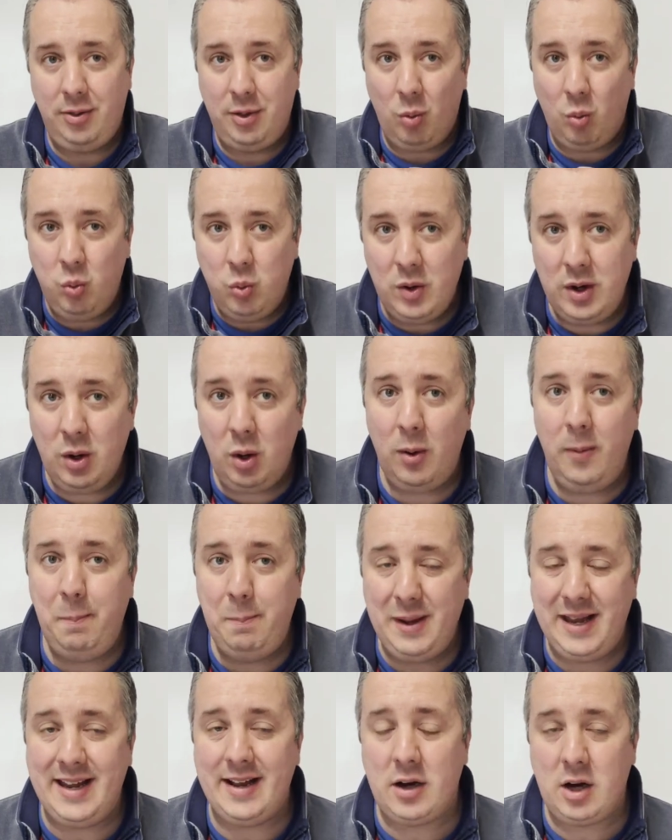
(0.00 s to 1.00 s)
There will
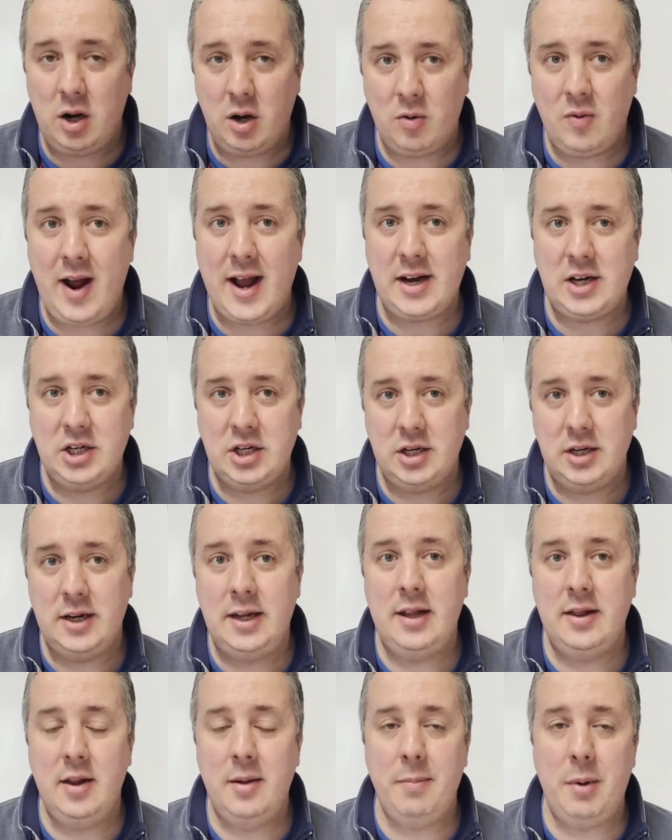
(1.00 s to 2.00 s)
be a correction
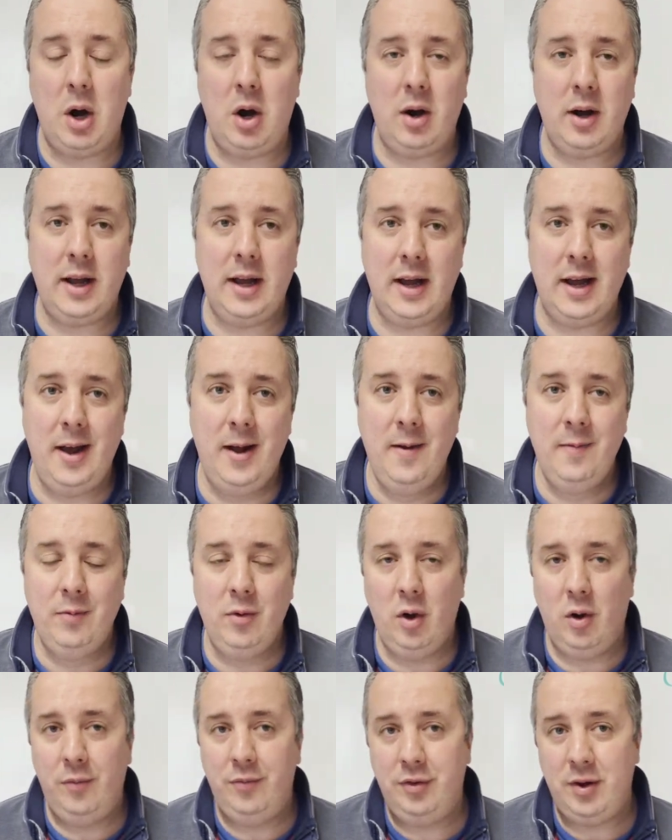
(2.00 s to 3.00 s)
in the market
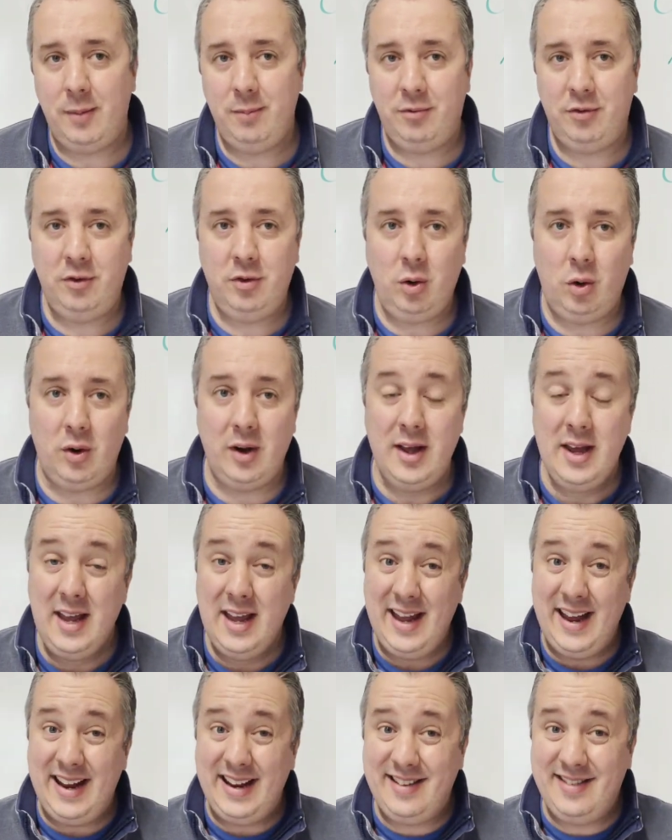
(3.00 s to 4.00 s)
of some sort.
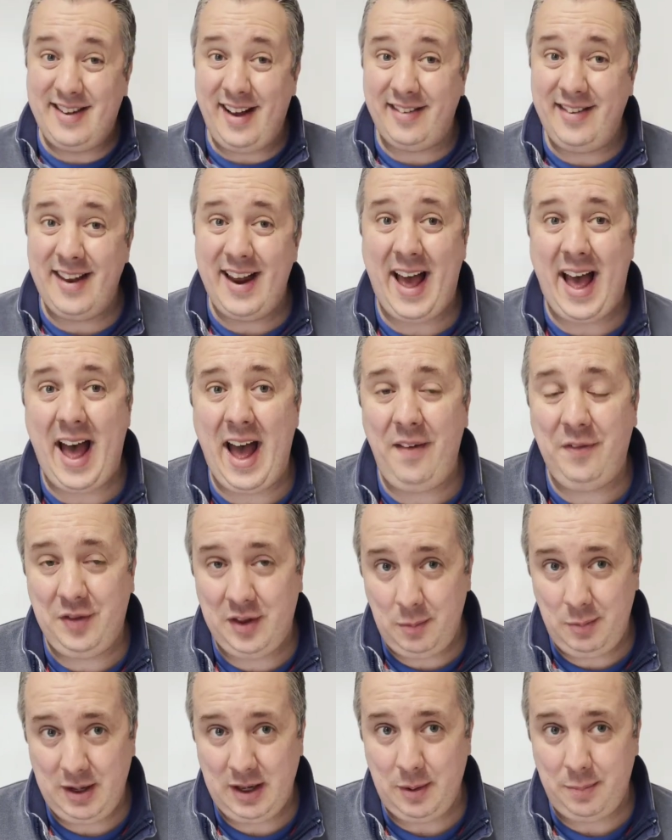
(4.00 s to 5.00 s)
It doesn't have
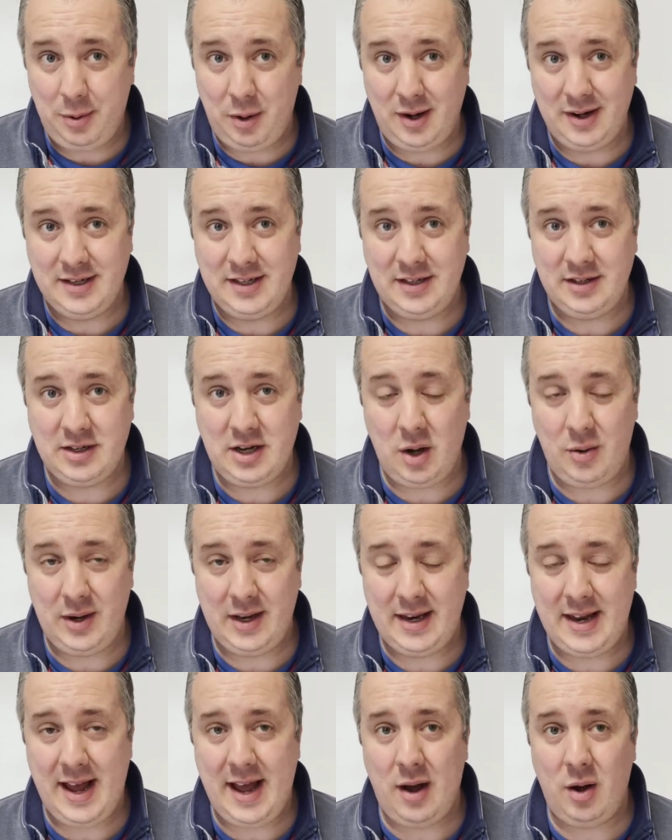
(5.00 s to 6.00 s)
to be the prices
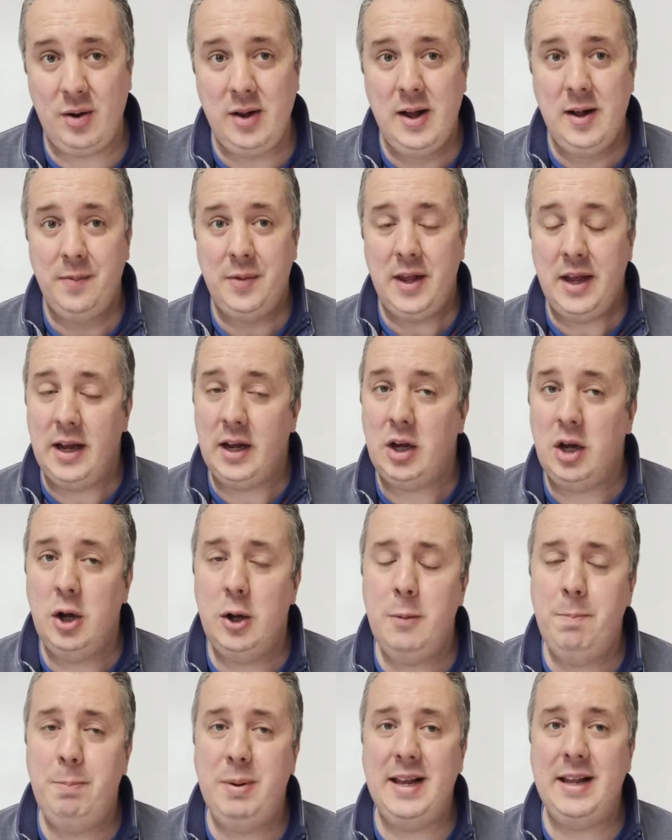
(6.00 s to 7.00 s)
going down. It
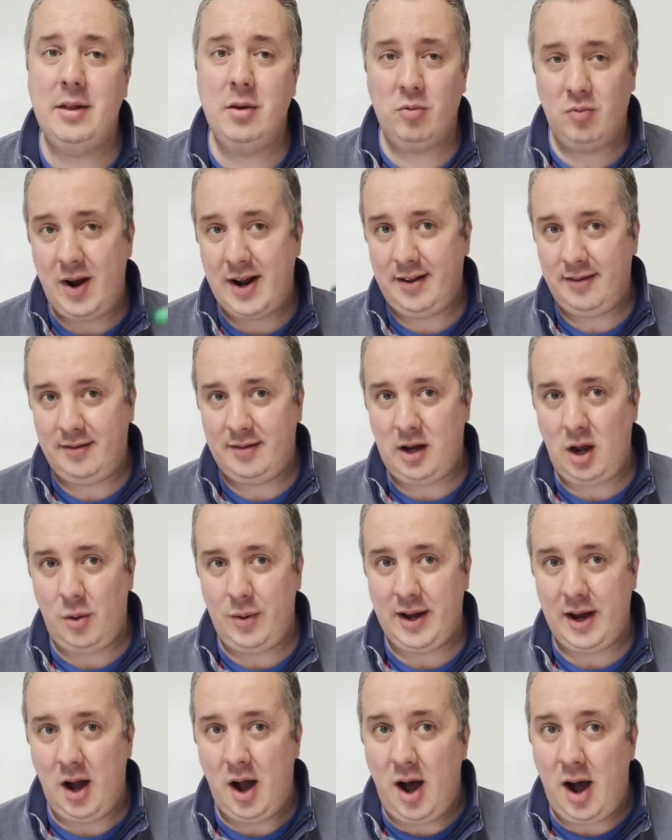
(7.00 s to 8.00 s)
could be the rents
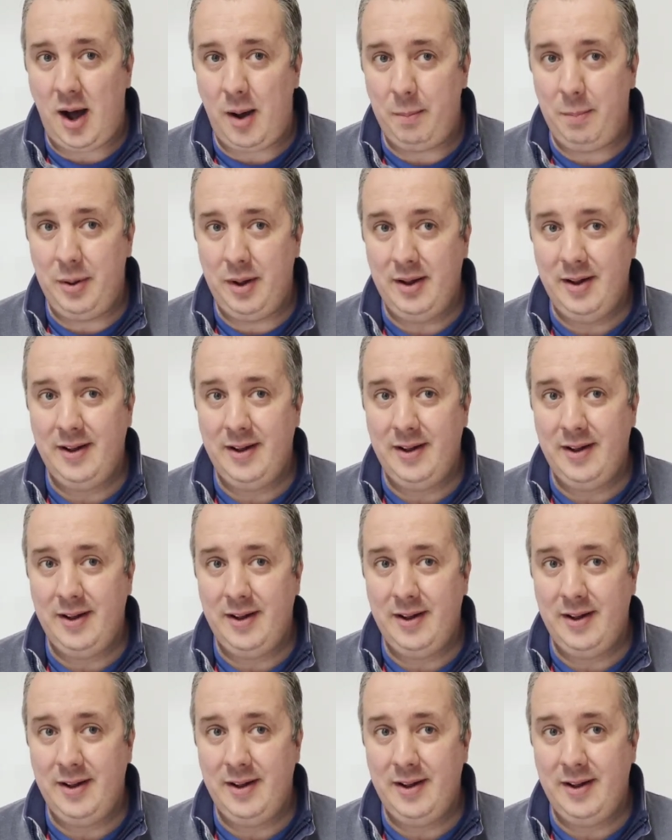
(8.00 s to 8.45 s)
going up.